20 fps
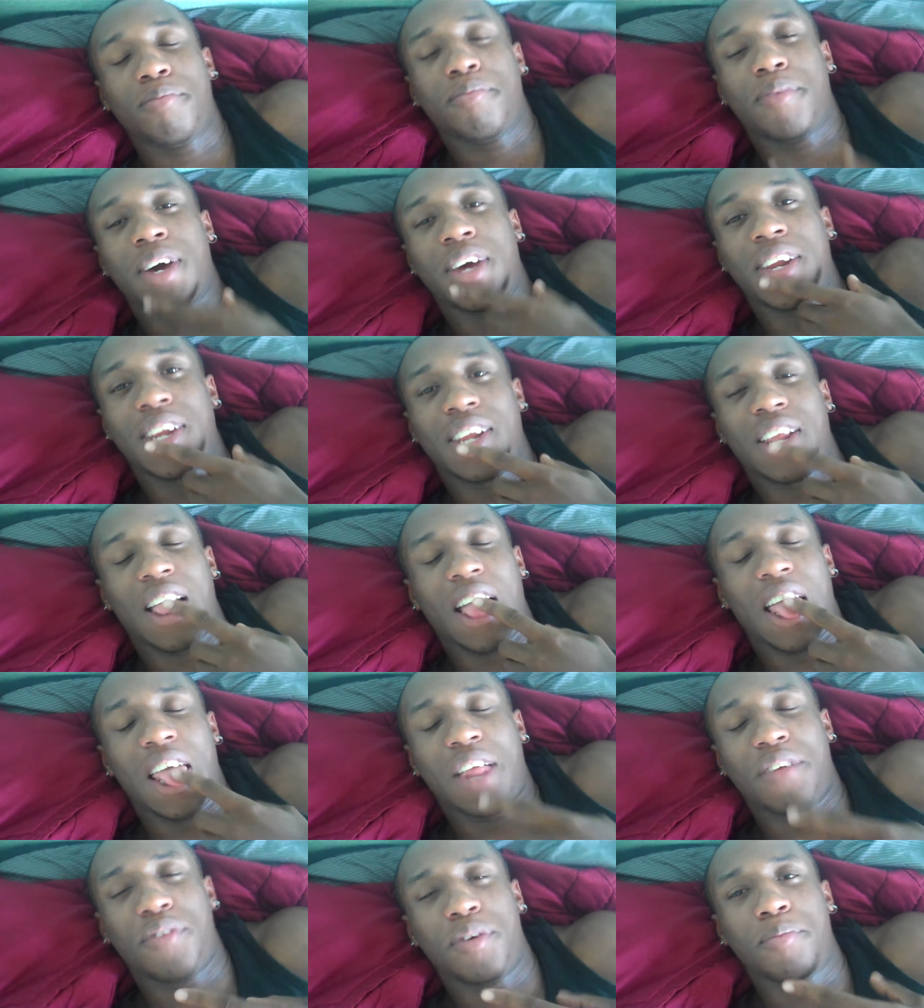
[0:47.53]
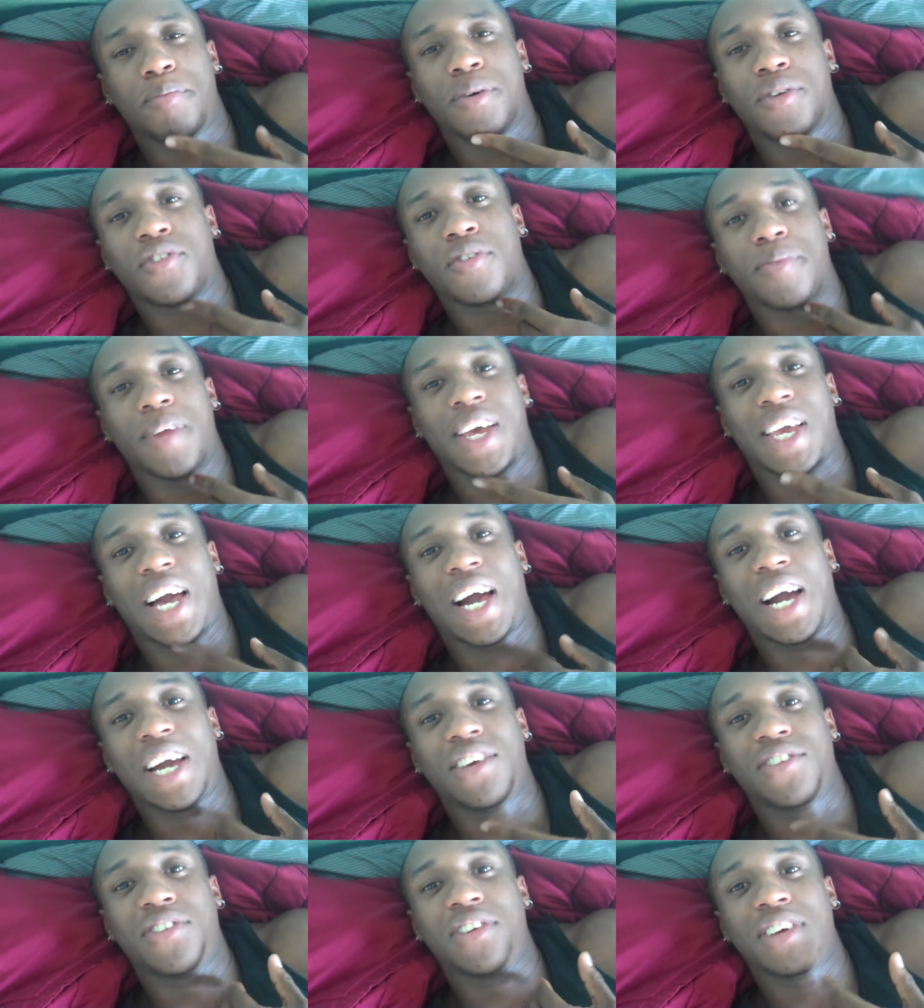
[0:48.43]
might, if you put some like
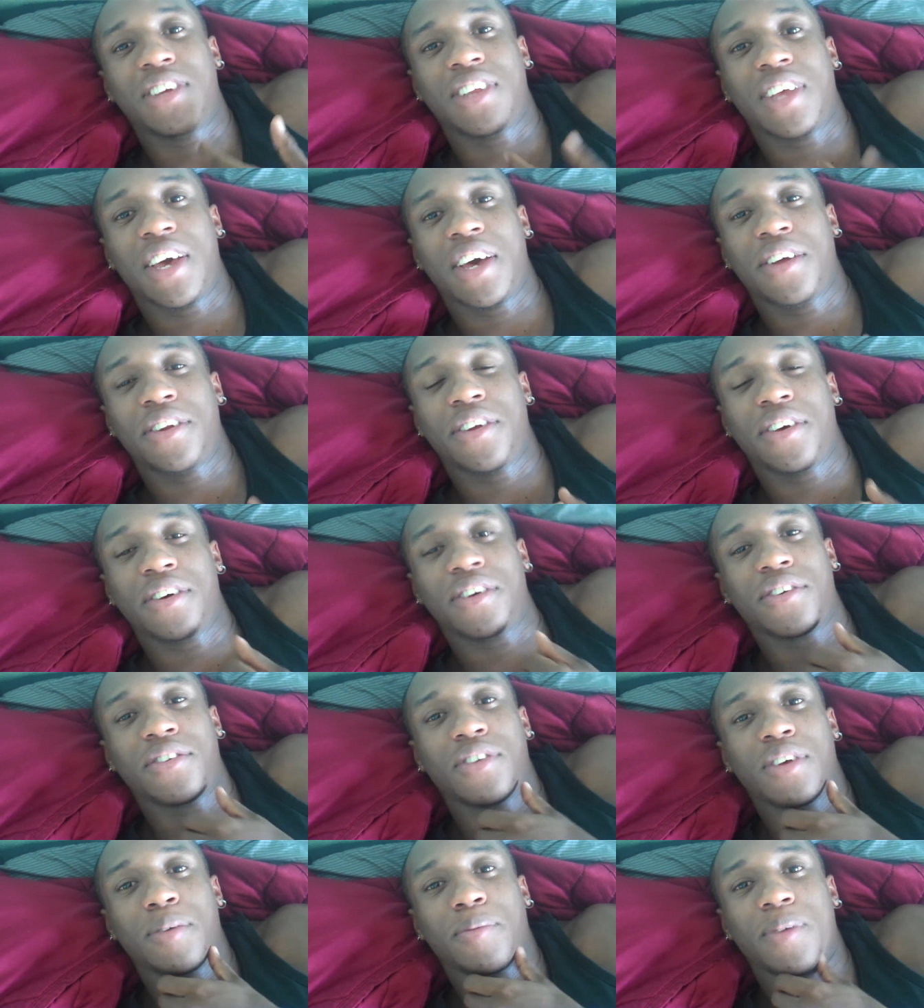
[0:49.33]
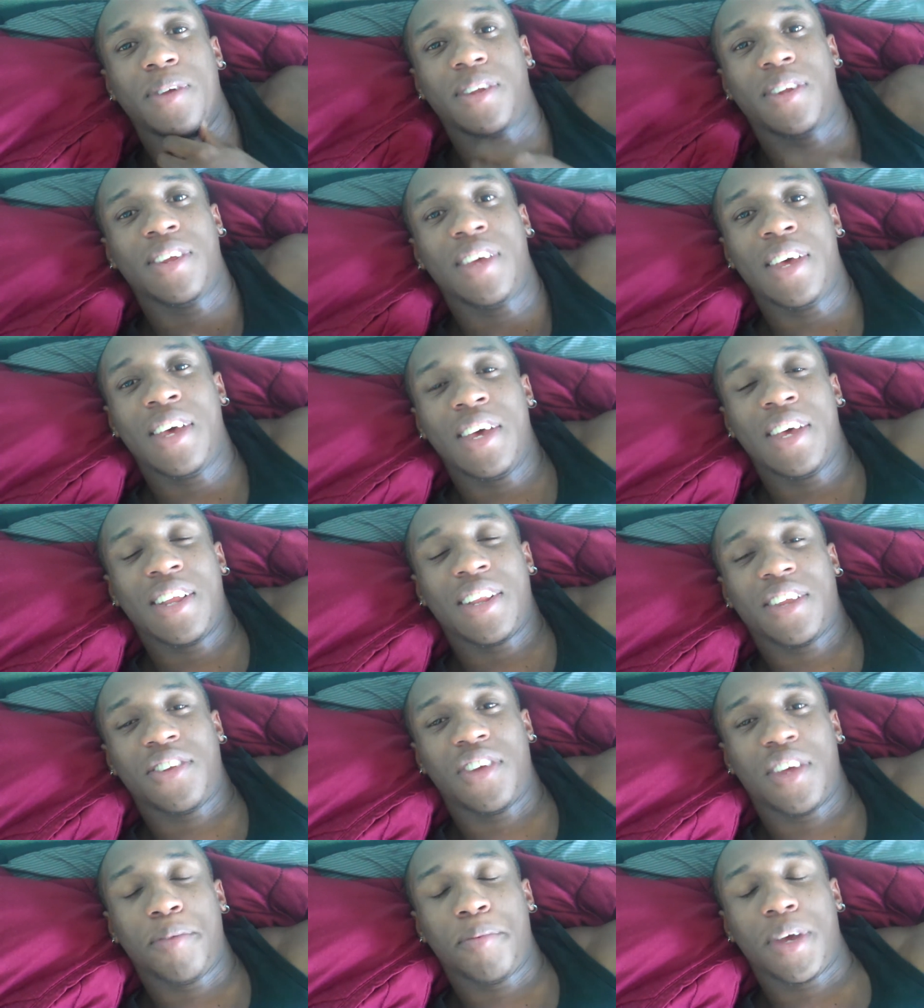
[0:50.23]
icing down there or something,
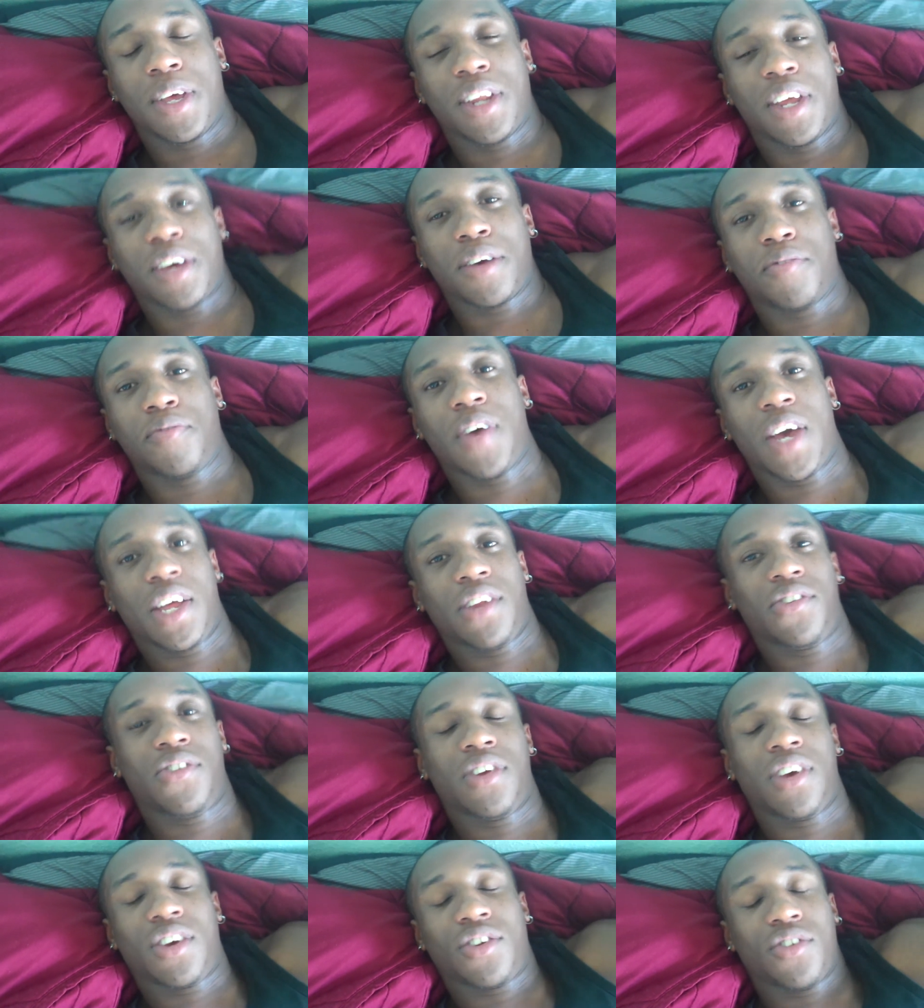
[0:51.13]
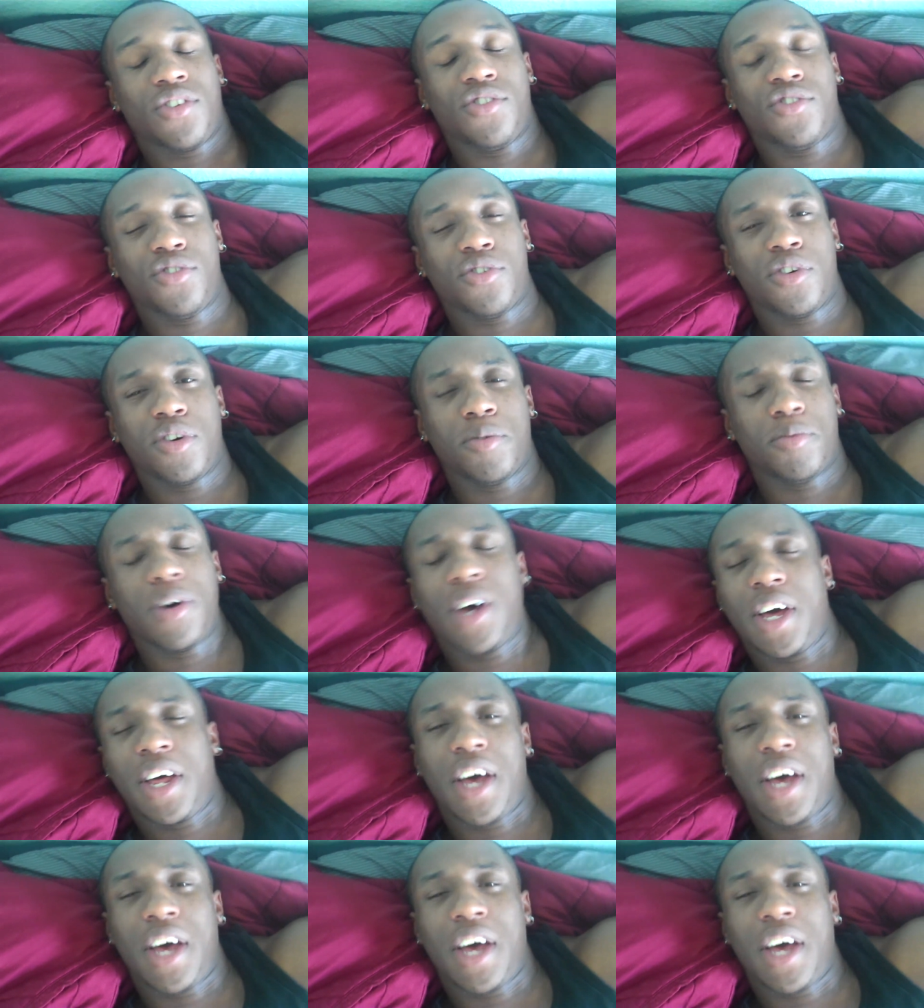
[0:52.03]
does that make like fat sex enjoyable?